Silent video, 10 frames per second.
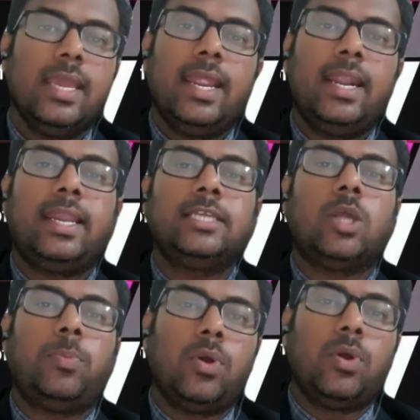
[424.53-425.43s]
Interest
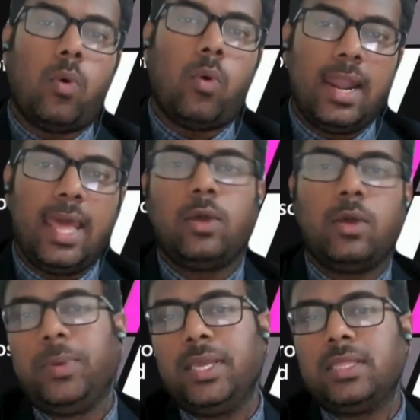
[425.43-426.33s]
up to 1 lakh
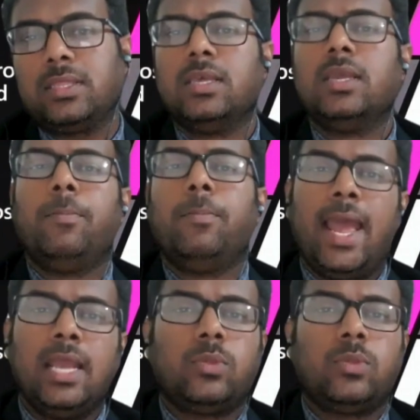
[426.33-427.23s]
rupees,
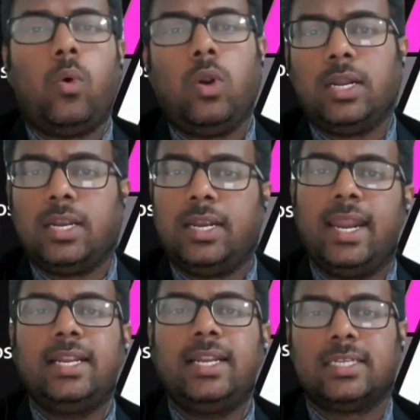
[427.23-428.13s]
banks won't
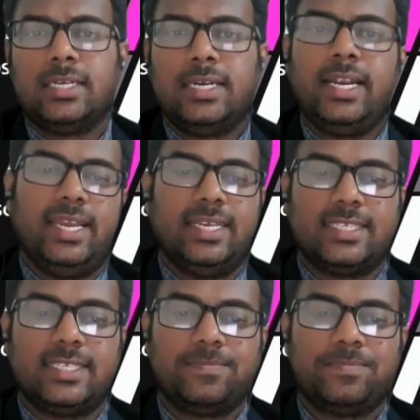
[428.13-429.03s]
deduct TDS.